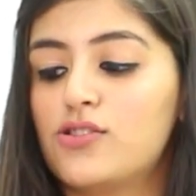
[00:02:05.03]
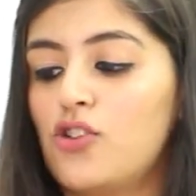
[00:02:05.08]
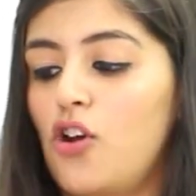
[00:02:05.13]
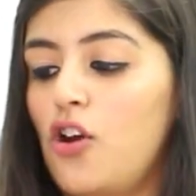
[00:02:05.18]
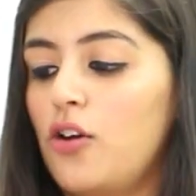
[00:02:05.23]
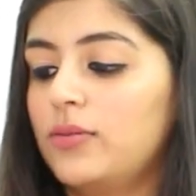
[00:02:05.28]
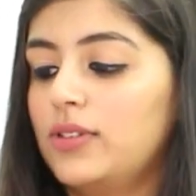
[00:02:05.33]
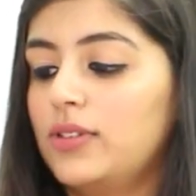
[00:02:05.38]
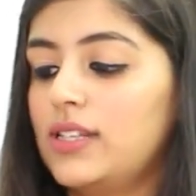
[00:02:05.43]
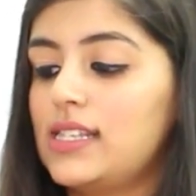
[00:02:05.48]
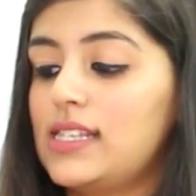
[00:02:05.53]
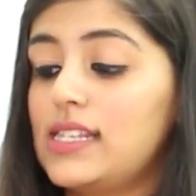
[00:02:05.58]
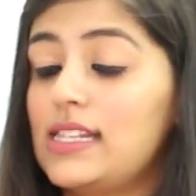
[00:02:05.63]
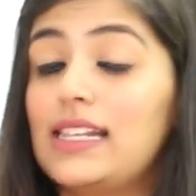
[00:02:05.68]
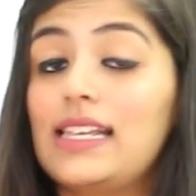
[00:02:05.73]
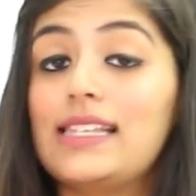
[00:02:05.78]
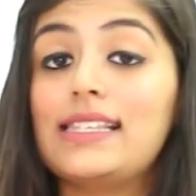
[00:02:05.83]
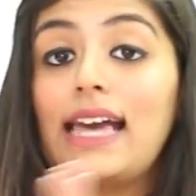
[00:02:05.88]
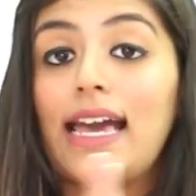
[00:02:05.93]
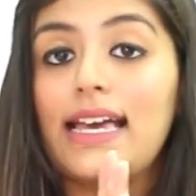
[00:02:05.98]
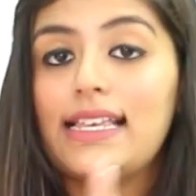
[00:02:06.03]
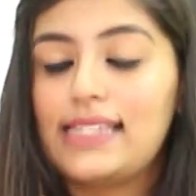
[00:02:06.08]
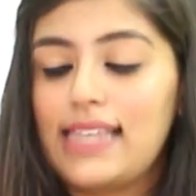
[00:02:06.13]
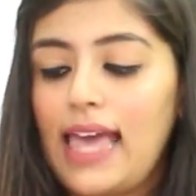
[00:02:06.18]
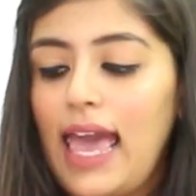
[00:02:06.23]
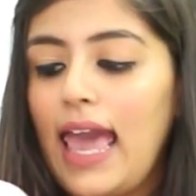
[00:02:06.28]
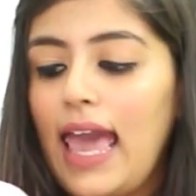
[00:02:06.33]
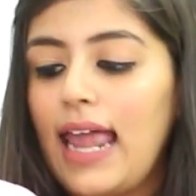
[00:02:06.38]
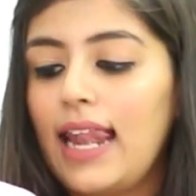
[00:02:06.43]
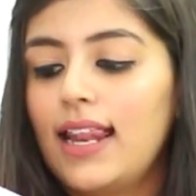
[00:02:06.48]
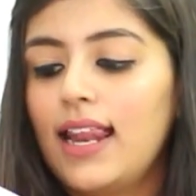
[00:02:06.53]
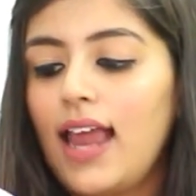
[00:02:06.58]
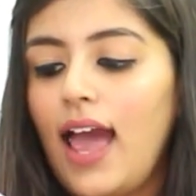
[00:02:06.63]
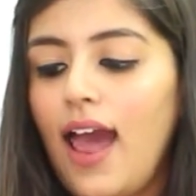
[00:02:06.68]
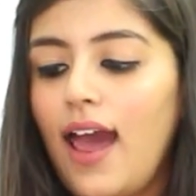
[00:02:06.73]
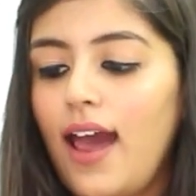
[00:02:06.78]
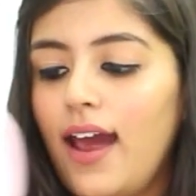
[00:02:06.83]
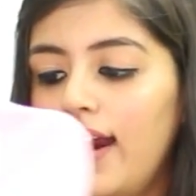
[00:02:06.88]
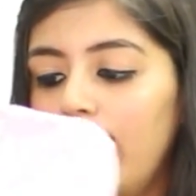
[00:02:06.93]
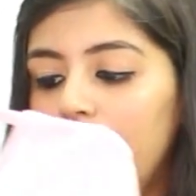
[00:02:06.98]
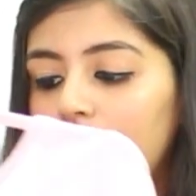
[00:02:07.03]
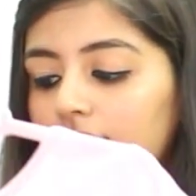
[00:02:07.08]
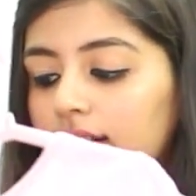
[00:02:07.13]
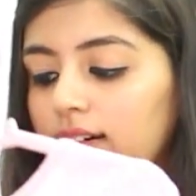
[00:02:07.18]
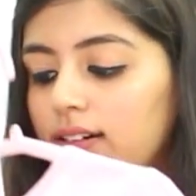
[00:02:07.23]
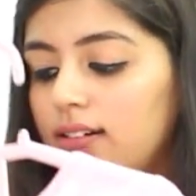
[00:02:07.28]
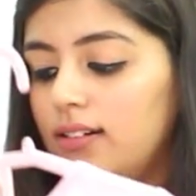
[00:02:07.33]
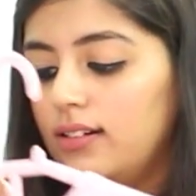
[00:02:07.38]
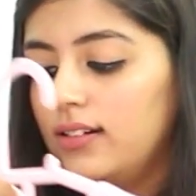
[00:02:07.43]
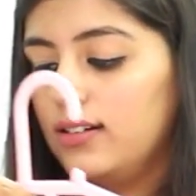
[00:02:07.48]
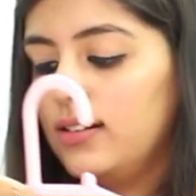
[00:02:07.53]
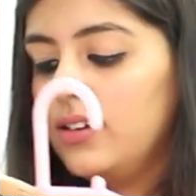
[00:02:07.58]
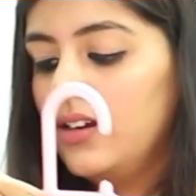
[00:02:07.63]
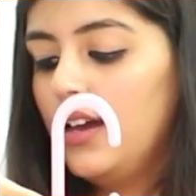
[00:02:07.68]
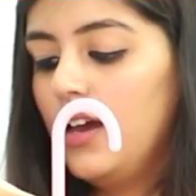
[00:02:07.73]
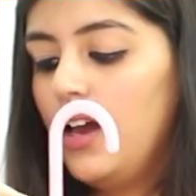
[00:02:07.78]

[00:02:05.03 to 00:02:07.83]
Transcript: top this in the size L and uh,